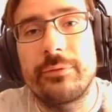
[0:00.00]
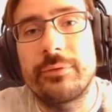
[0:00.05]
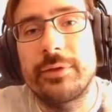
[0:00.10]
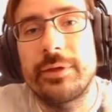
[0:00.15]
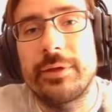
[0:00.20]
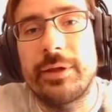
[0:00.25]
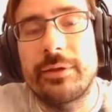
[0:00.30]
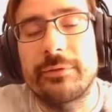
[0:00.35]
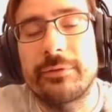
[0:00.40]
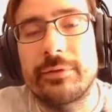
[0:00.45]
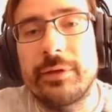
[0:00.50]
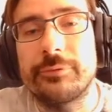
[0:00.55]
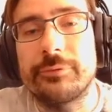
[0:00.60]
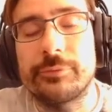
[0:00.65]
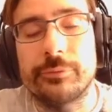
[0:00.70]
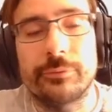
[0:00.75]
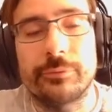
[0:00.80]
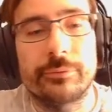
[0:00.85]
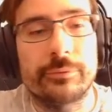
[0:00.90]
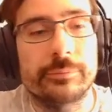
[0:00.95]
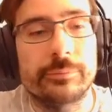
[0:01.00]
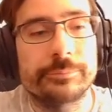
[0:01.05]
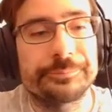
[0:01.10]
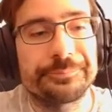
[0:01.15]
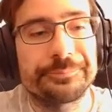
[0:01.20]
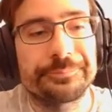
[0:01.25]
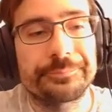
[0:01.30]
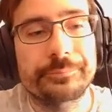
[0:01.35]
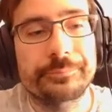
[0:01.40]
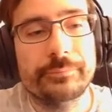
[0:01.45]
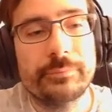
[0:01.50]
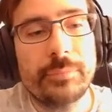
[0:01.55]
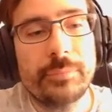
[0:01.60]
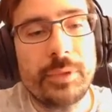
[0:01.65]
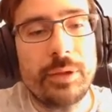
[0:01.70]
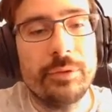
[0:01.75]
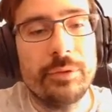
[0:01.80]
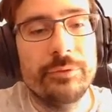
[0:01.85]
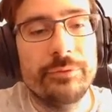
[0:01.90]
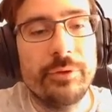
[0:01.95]
the next levels.
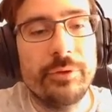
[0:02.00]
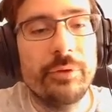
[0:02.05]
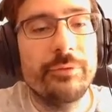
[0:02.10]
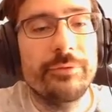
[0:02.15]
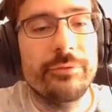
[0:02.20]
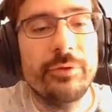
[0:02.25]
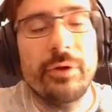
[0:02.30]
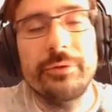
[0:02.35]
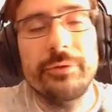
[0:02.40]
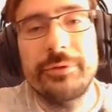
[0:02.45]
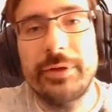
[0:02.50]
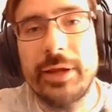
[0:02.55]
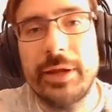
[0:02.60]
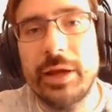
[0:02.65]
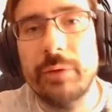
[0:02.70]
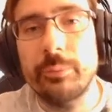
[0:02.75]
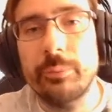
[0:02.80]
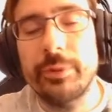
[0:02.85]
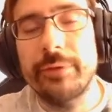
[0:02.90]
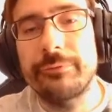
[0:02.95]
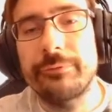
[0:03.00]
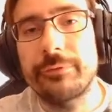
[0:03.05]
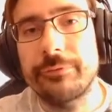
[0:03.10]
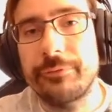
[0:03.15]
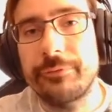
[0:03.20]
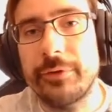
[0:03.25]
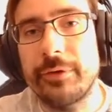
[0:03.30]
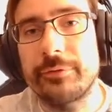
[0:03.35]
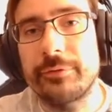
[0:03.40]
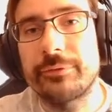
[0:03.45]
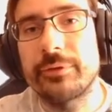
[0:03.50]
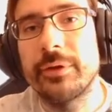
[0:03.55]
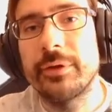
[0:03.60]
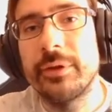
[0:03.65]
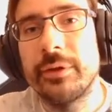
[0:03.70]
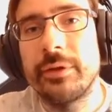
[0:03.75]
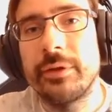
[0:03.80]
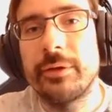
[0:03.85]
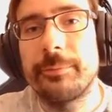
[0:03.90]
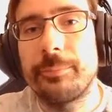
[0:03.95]
So starting out with the first
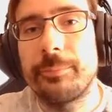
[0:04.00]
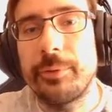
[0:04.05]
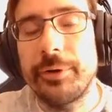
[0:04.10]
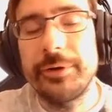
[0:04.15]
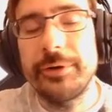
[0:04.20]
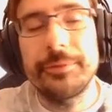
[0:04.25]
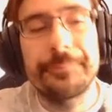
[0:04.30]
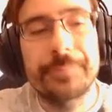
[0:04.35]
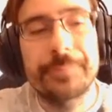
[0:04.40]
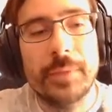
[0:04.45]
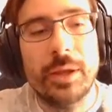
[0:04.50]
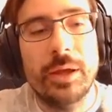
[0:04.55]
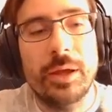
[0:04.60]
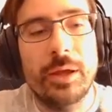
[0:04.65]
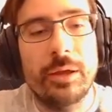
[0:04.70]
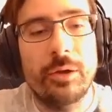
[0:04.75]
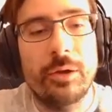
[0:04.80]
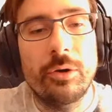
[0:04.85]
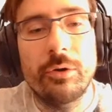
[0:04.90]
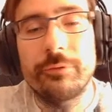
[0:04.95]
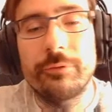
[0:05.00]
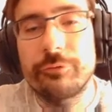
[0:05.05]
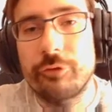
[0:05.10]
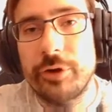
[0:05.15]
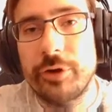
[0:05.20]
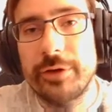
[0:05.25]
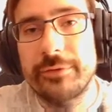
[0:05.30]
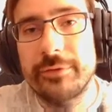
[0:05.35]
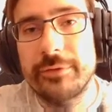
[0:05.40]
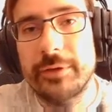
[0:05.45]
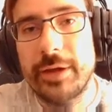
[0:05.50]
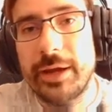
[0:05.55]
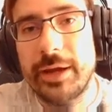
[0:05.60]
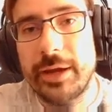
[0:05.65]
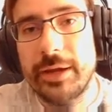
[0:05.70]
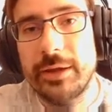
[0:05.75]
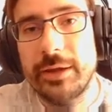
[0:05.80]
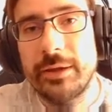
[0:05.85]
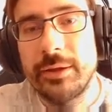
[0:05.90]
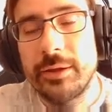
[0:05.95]
point of creating a
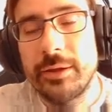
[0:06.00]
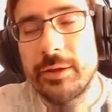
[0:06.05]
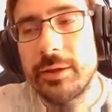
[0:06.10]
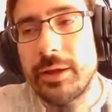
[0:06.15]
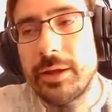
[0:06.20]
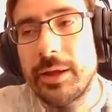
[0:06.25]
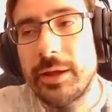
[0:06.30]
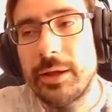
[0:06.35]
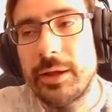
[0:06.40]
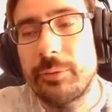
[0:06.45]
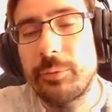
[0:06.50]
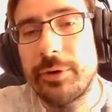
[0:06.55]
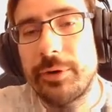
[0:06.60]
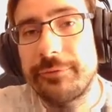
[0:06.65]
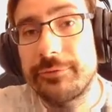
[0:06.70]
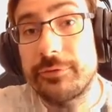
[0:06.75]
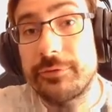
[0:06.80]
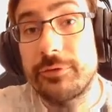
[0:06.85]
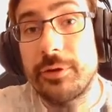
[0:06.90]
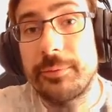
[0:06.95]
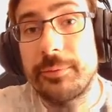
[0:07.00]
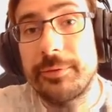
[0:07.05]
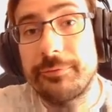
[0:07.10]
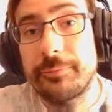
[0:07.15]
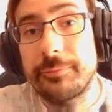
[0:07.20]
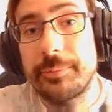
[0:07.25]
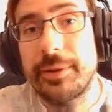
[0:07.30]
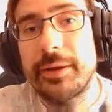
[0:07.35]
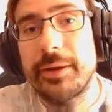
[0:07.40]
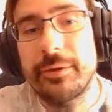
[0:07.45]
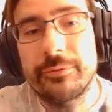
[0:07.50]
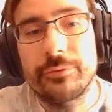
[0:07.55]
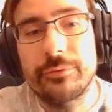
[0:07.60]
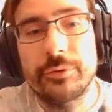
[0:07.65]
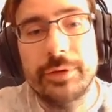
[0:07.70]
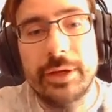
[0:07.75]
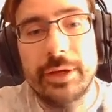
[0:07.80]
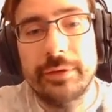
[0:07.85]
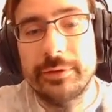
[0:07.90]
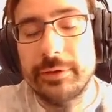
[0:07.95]
way of determining if the player has
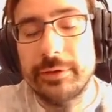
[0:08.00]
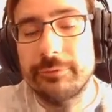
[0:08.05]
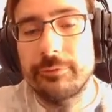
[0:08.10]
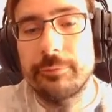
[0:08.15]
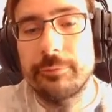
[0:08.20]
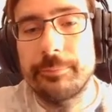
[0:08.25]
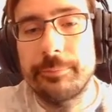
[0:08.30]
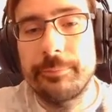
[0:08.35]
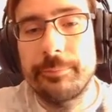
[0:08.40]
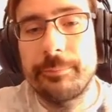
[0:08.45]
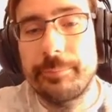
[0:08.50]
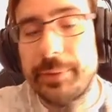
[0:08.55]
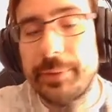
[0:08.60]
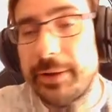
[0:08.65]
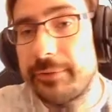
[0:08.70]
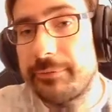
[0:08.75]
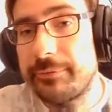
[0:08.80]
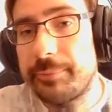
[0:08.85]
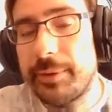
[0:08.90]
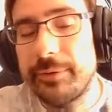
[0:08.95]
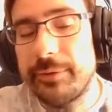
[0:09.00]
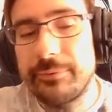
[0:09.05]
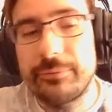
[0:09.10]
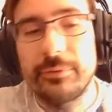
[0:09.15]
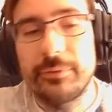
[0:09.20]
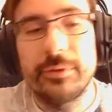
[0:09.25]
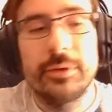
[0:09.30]
gone out the level plane space